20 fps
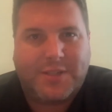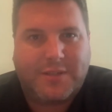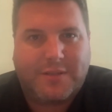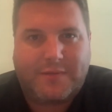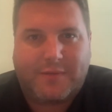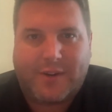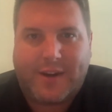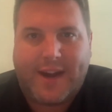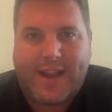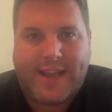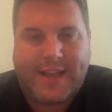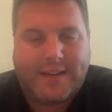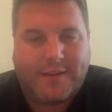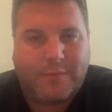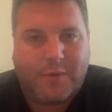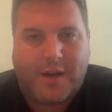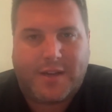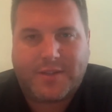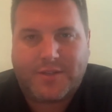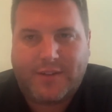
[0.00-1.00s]
for hand
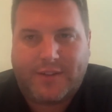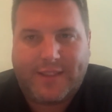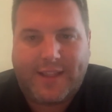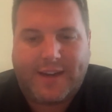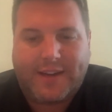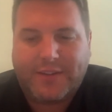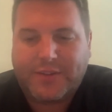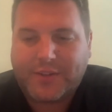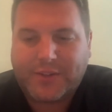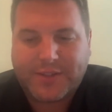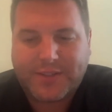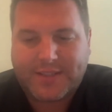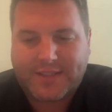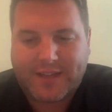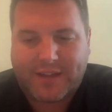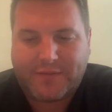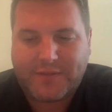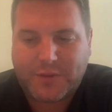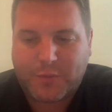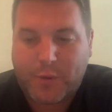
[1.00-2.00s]
wash and all that other good
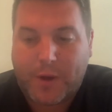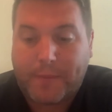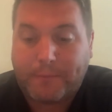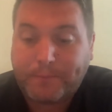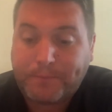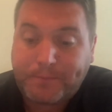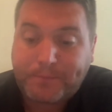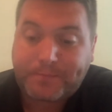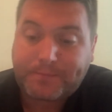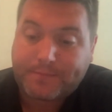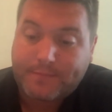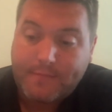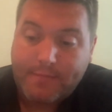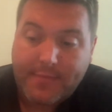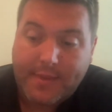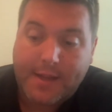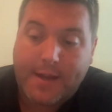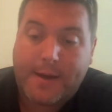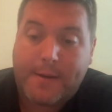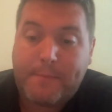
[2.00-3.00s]
stuff as well.
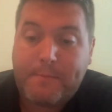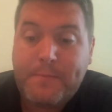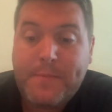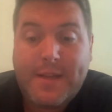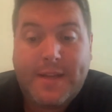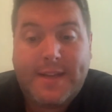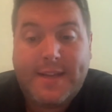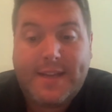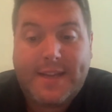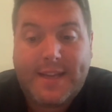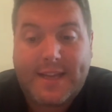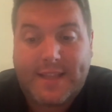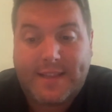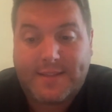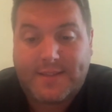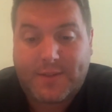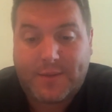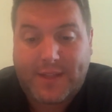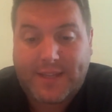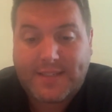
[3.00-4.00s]

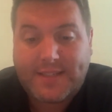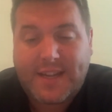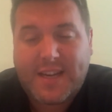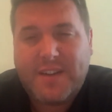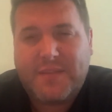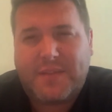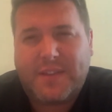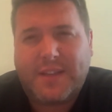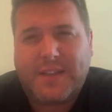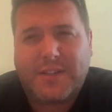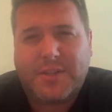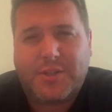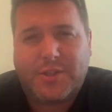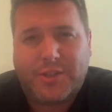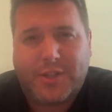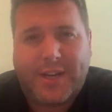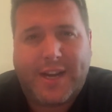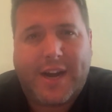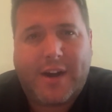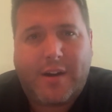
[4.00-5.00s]
And so that's kind of the
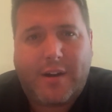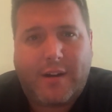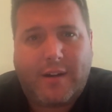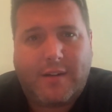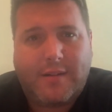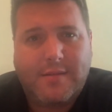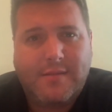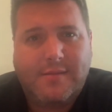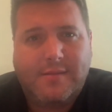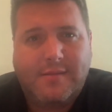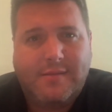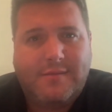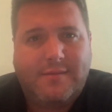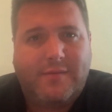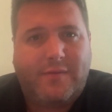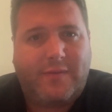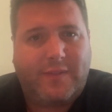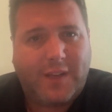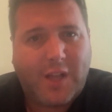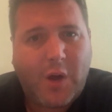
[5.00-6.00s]
generic
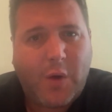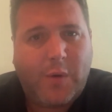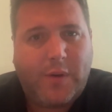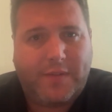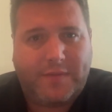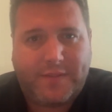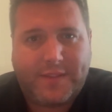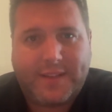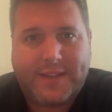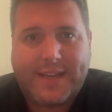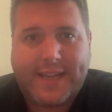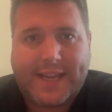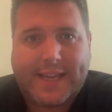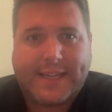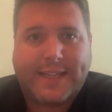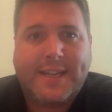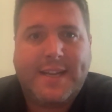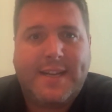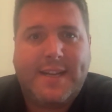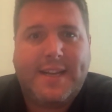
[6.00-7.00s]
flow of the
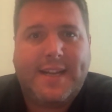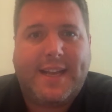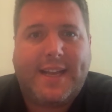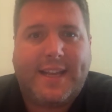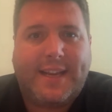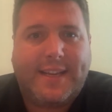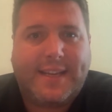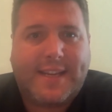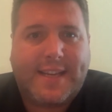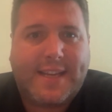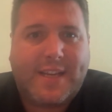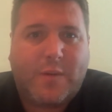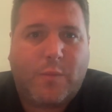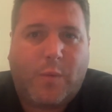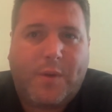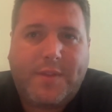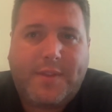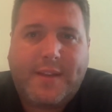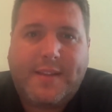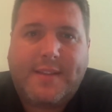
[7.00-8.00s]
day. And again,
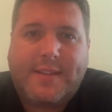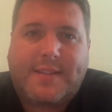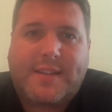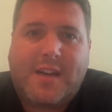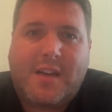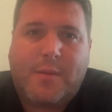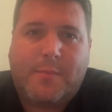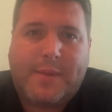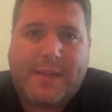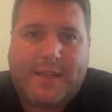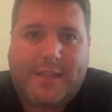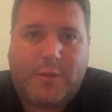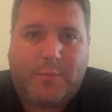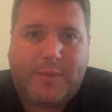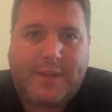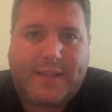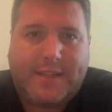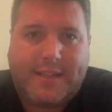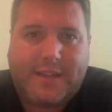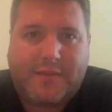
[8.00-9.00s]
one thing that's going to be a little
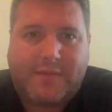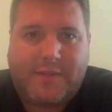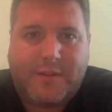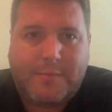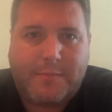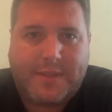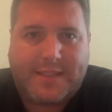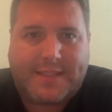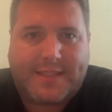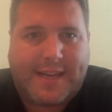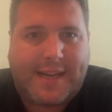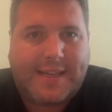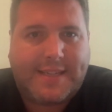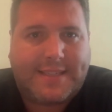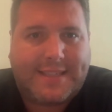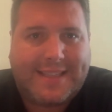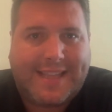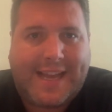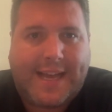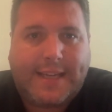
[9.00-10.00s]
bit different
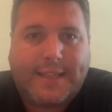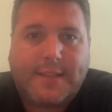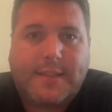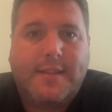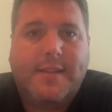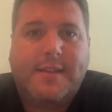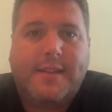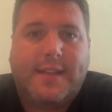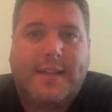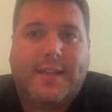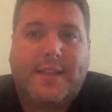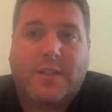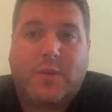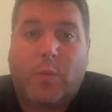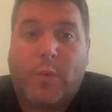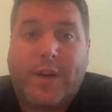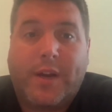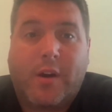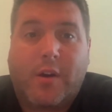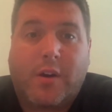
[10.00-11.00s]
besides that is
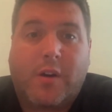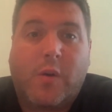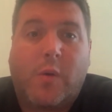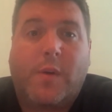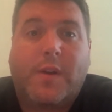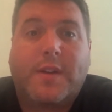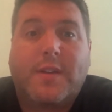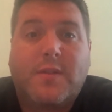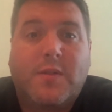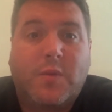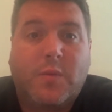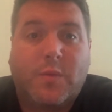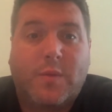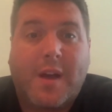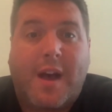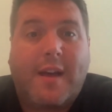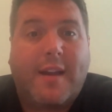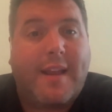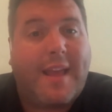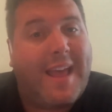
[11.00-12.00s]
we are going to
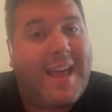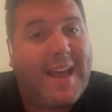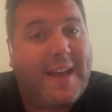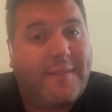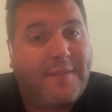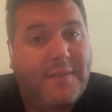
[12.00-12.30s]
not have